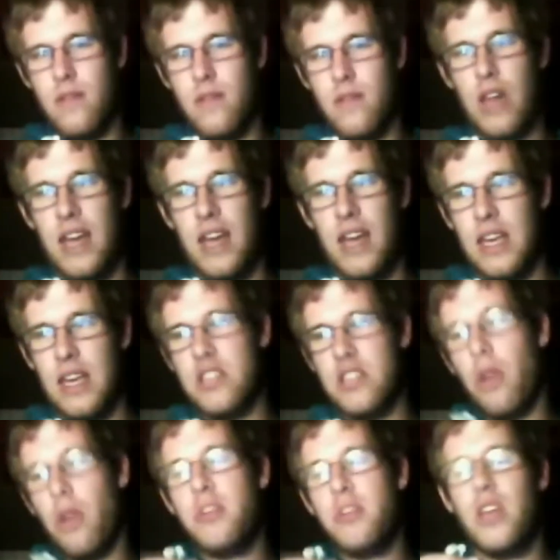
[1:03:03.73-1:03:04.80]
Like, it's
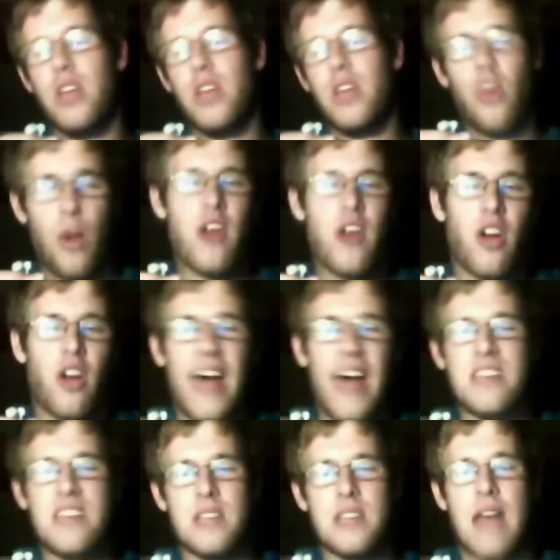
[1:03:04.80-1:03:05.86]
almost like the Winter
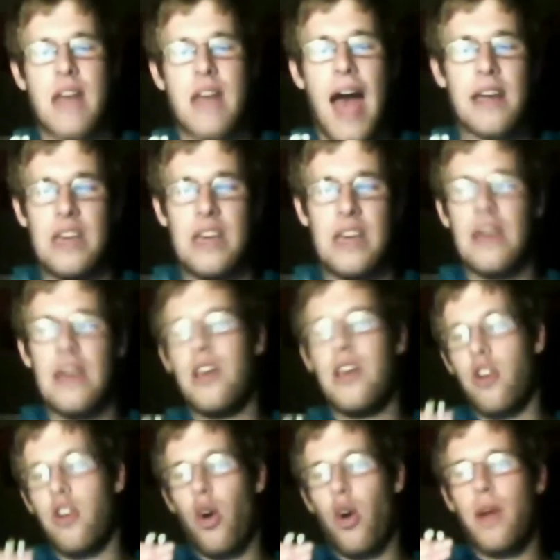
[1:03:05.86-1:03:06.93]
Classic, the hockey. You're
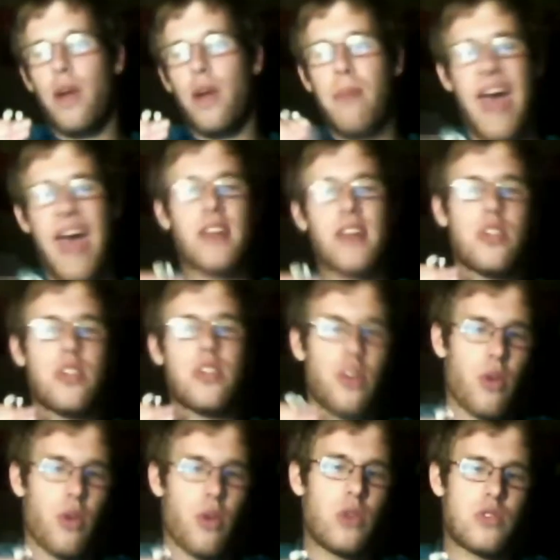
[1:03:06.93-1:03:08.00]
going back to the
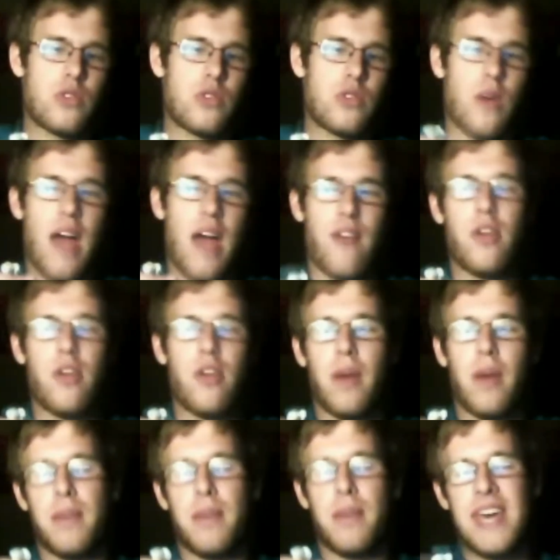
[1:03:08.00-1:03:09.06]
roots where everybody
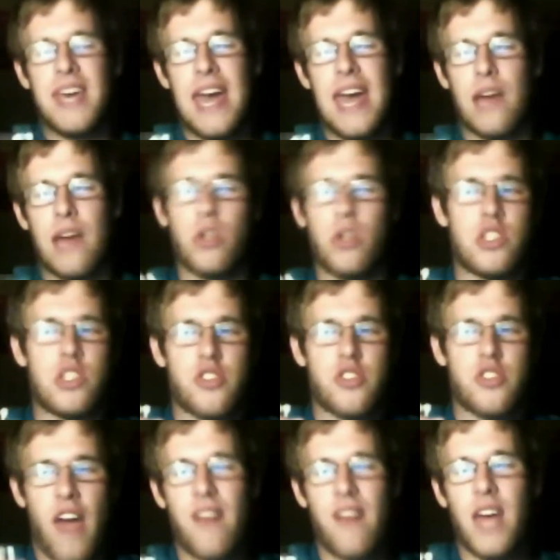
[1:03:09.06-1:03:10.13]
began, which is
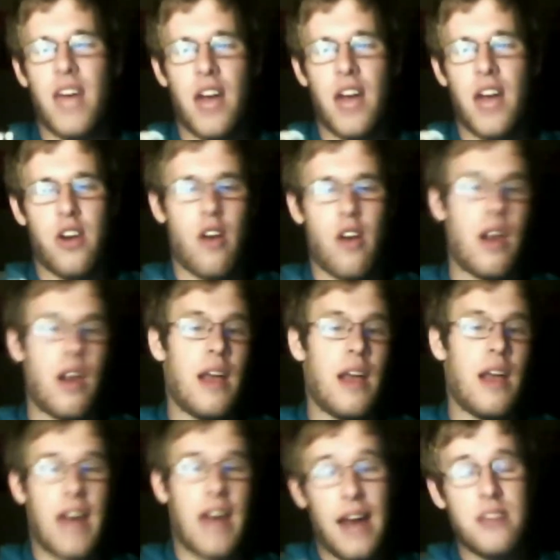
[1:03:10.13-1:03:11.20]
driving on dirt.
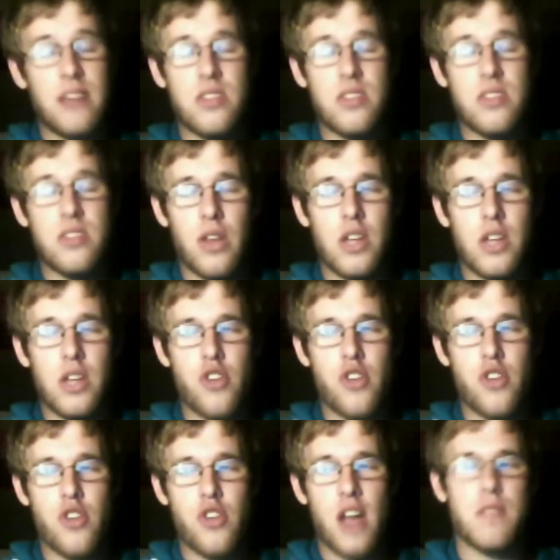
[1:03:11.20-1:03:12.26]
Not necessarily in
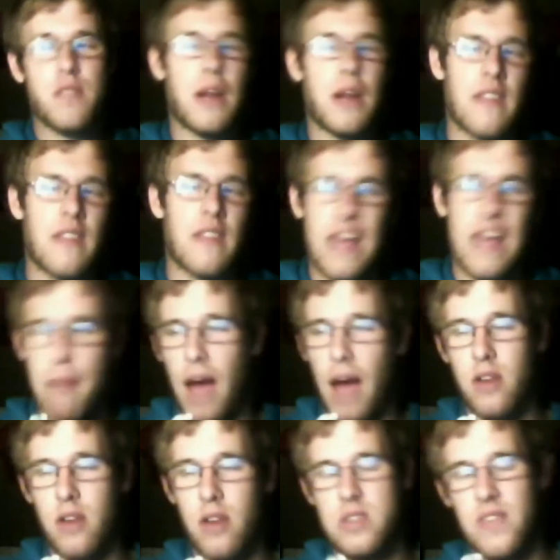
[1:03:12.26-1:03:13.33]
trucks, but in late
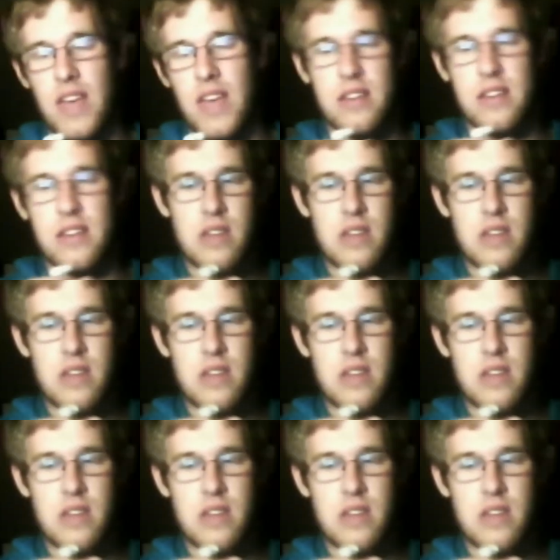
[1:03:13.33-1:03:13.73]
models and things.